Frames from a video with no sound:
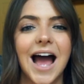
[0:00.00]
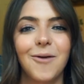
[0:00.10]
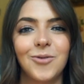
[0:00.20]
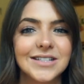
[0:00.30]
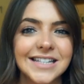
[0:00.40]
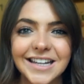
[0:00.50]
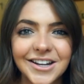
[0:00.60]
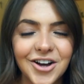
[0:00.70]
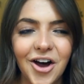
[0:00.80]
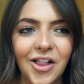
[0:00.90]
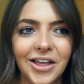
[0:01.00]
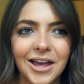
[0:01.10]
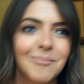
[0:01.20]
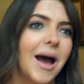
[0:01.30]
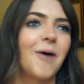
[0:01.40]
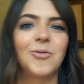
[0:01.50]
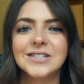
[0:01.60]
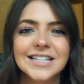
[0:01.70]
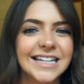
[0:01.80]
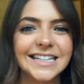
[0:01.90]
I wasn't gonna call him, I
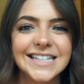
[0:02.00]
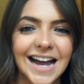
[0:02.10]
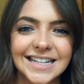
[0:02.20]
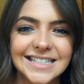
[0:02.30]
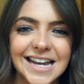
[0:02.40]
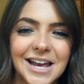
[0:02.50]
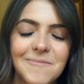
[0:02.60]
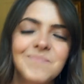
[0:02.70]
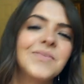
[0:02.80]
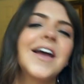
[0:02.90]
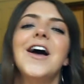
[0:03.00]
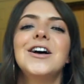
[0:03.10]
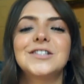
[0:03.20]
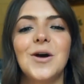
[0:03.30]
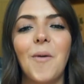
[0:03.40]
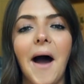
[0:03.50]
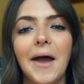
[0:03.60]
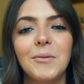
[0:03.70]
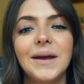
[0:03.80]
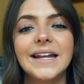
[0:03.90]
wasn't gonna text him, so
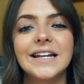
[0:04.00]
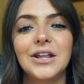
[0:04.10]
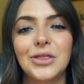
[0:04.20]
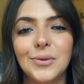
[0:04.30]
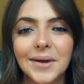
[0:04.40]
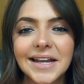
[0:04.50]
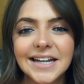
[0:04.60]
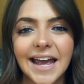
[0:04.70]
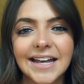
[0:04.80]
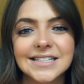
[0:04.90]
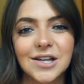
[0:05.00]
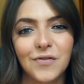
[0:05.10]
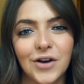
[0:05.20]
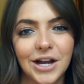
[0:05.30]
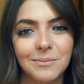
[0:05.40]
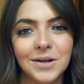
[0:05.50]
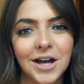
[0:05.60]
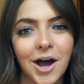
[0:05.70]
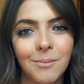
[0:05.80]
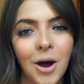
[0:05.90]
I waited 3 days for him to
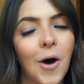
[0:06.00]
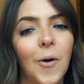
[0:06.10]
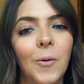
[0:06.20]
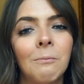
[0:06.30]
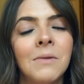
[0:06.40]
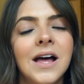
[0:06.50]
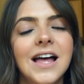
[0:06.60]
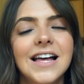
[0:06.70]
come home.